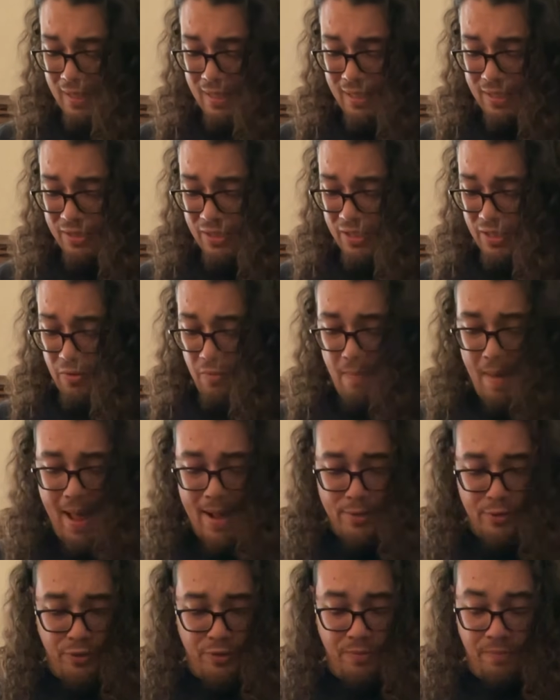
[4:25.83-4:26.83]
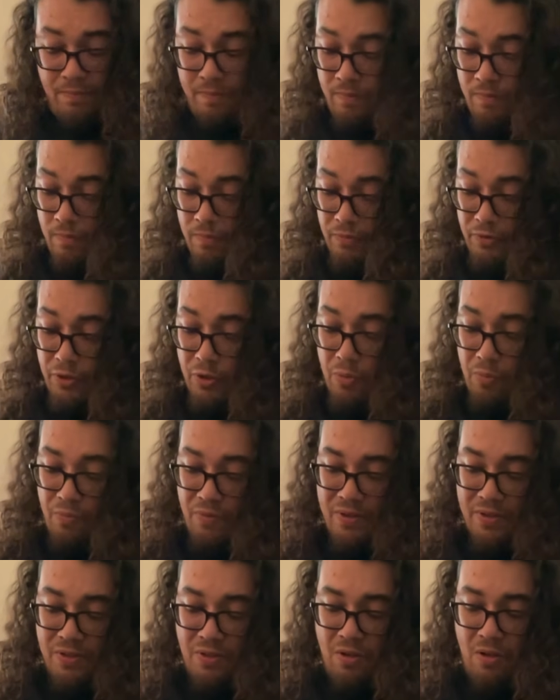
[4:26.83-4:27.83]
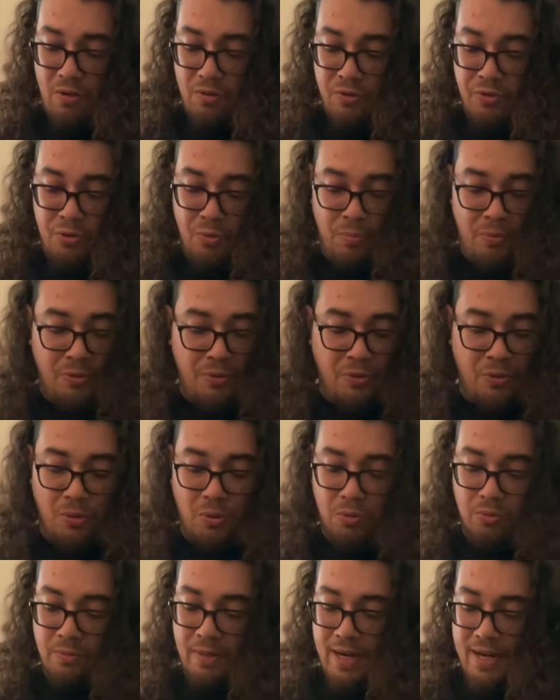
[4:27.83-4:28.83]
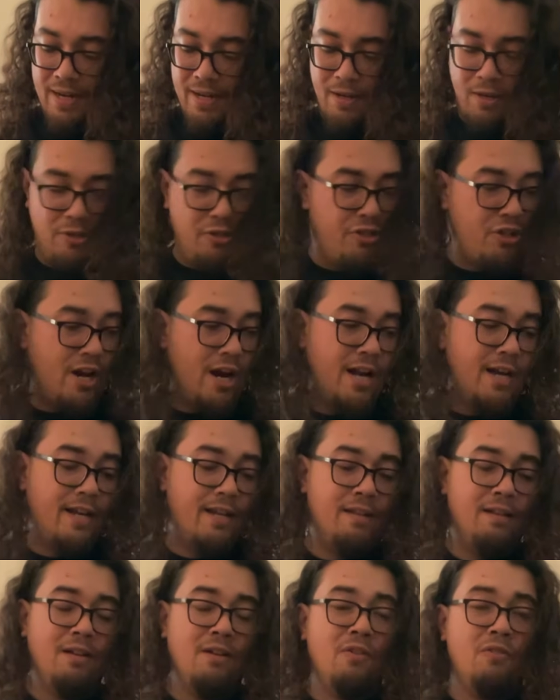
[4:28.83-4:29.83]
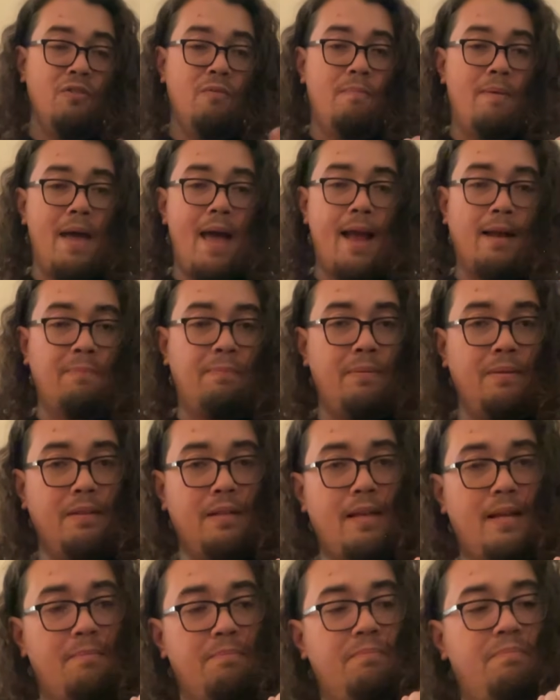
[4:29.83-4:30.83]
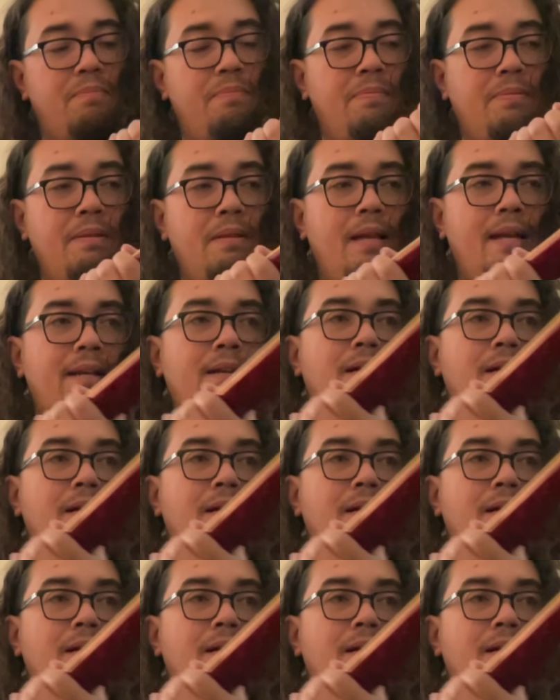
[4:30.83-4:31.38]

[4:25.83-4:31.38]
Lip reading: Just to imagine this all super gold right here, shiny, the back plate